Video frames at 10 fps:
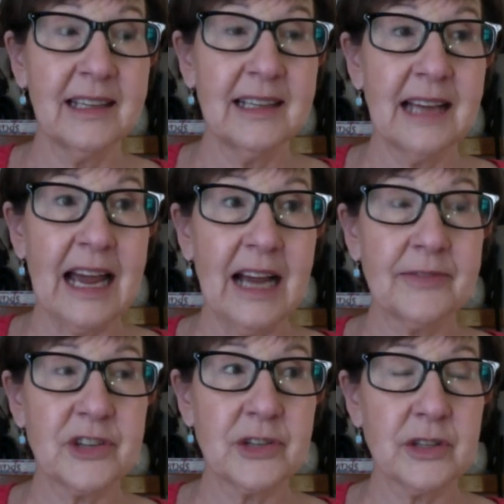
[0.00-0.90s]

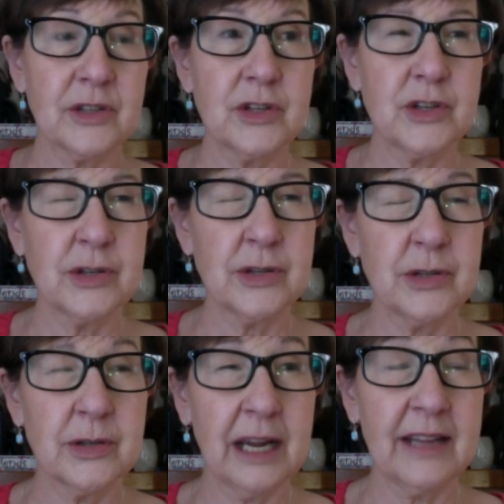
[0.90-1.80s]
after,
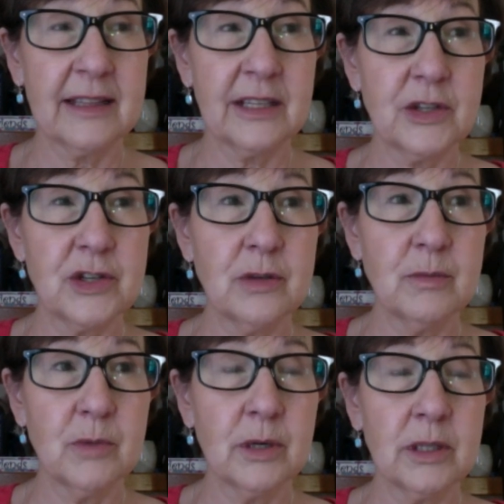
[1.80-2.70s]
I think, 2
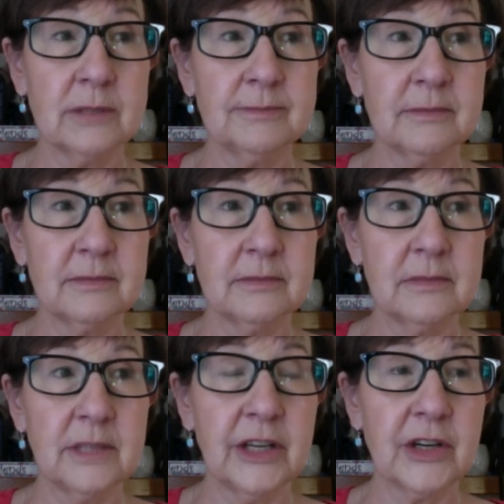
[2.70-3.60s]
more
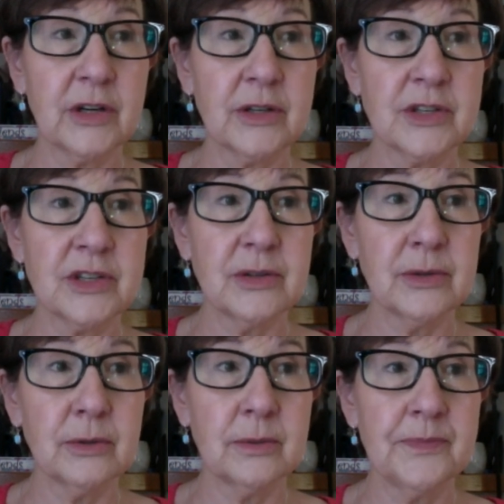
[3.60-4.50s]

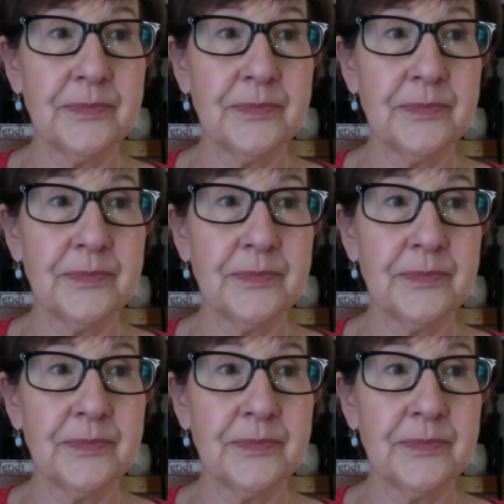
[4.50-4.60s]
ENHERTU